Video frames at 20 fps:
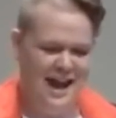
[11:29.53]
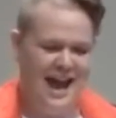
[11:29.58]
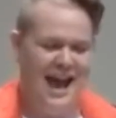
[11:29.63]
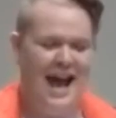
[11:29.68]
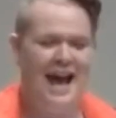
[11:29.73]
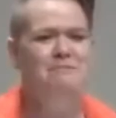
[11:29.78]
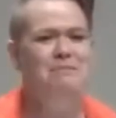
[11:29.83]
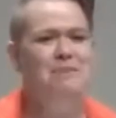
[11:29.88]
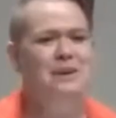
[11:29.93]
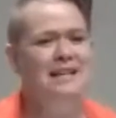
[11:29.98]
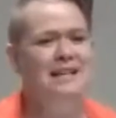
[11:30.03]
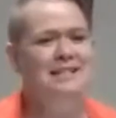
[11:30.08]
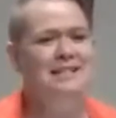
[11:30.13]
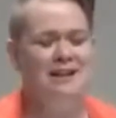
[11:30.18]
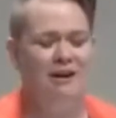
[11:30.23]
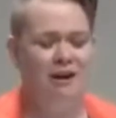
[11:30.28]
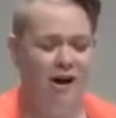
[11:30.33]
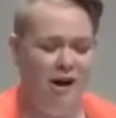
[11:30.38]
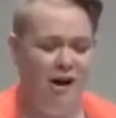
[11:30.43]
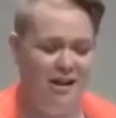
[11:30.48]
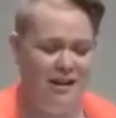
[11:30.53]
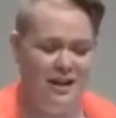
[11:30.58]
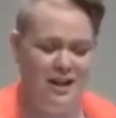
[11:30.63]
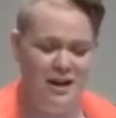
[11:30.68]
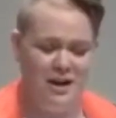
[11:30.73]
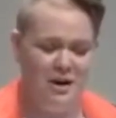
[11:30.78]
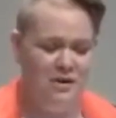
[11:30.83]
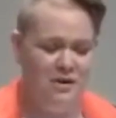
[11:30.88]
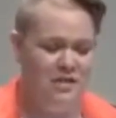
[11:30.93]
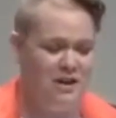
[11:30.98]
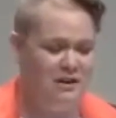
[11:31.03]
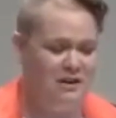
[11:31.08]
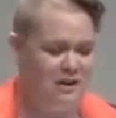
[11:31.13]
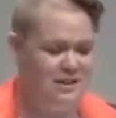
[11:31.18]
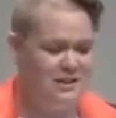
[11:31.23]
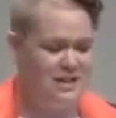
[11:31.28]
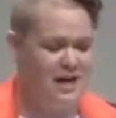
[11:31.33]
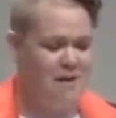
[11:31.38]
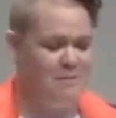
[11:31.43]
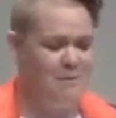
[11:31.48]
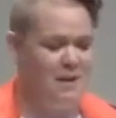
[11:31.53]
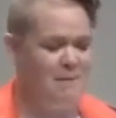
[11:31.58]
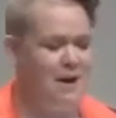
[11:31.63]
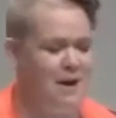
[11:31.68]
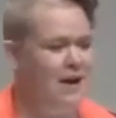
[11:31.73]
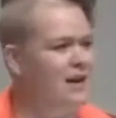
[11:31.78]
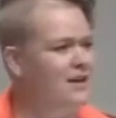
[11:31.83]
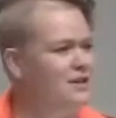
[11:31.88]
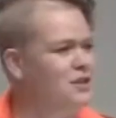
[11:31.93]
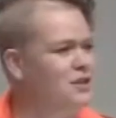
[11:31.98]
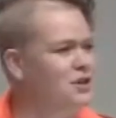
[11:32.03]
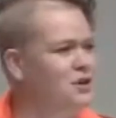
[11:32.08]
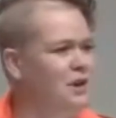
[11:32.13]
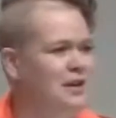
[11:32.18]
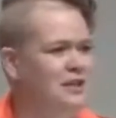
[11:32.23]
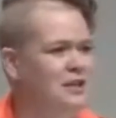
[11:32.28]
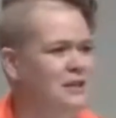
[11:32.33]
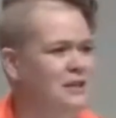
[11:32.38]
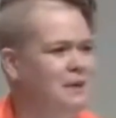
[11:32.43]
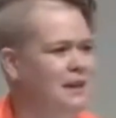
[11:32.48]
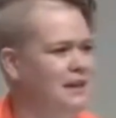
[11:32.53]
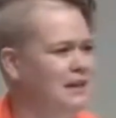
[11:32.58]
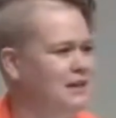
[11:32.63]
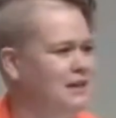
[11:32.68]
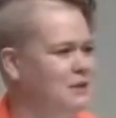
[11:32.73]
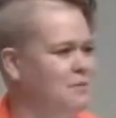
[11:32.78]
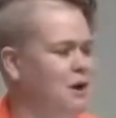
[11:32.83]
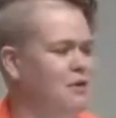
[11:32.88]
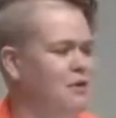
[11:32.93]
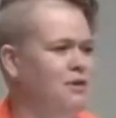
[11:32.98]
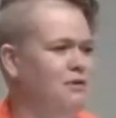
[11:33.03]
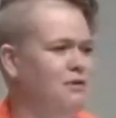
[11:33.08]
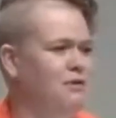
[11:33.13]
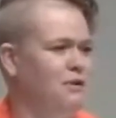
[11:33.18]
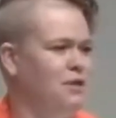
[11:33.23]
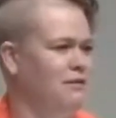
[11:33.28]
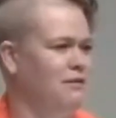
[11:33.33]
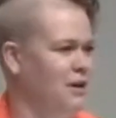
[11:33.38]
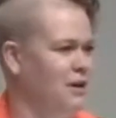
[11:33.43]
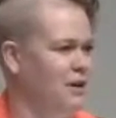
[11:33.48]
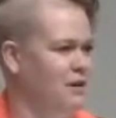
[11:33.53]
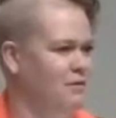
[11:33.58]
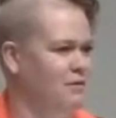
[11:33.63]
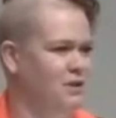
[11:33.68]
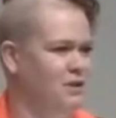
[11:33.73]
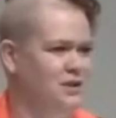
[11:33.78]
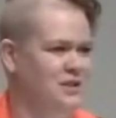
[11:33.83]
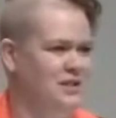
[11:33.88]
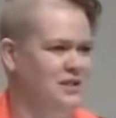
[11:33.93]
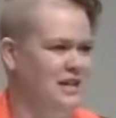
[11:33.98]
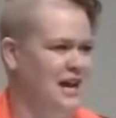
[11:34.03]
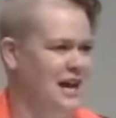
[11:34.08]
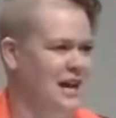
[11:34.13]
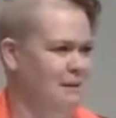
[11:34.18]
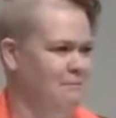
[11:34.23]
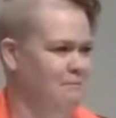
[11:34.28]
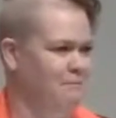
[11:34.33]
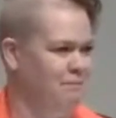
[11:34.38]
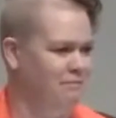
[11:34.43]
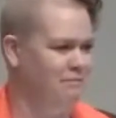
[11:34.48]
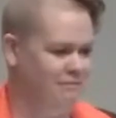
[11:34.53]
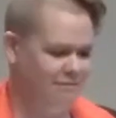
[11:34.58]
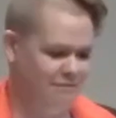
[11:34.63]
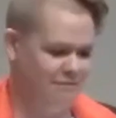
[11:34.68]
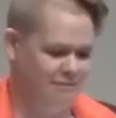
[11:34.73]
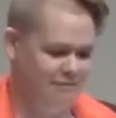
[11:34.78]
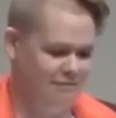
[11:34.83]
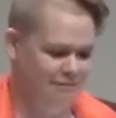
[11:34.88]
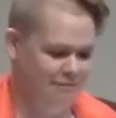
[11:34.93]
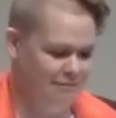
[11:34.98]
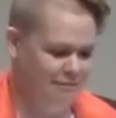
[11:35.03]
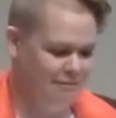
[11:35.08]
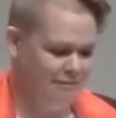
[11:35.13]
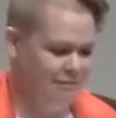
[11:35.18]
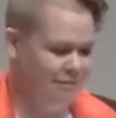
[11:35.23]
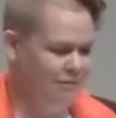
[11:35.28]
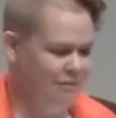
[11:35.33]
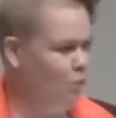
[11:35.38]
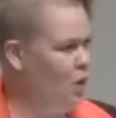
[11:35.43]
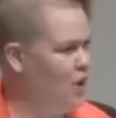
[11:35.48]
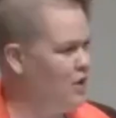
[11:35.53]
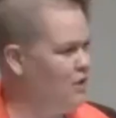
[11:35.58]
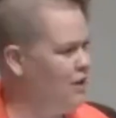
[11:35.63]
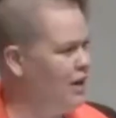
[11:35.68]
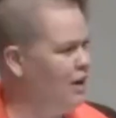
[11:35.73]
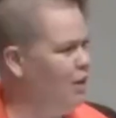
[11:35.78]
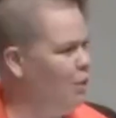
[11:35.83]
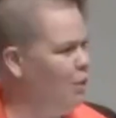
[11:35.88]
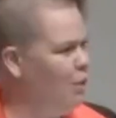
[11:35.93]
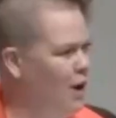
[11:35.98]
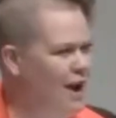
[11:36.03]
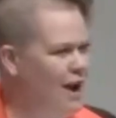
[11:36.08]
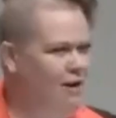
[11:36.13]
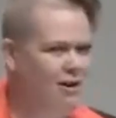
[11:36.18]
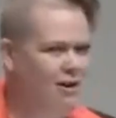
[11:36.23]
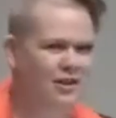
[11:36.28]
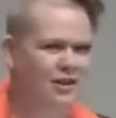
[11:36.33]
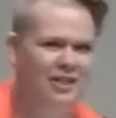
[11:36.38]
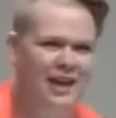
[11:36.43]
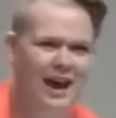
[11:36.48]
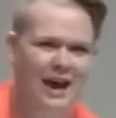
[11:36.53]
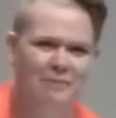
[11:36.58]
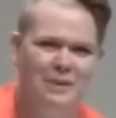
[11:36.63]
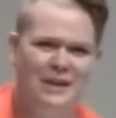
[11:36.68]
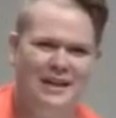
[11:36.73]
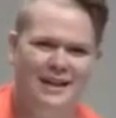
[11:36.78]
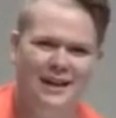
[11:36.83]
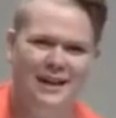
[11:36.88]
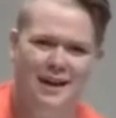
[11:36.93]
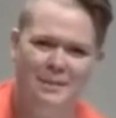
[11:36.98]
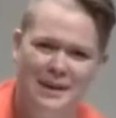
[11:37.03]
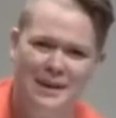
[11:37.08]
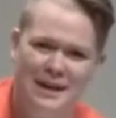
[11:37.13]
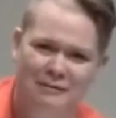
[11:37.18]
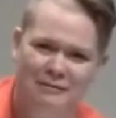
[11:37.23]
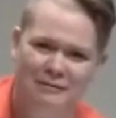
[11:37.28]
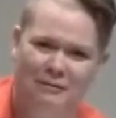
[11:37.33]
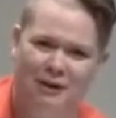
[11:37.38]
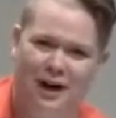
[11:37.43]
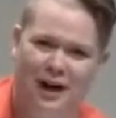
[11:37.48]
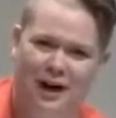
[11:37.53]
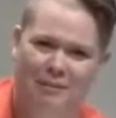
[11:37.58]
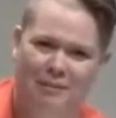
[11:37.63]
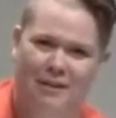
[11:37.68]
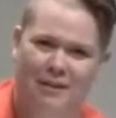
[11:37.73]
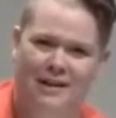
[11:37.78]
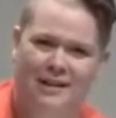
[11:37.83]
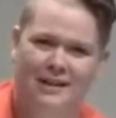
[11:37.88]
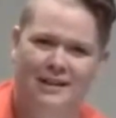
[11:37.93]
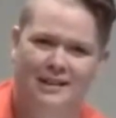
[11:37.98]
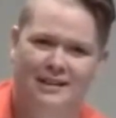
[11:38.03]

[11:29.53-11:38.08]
And bless it all, there are some among us who are smelling smoke for the very first time, wondering, where could that be coming from?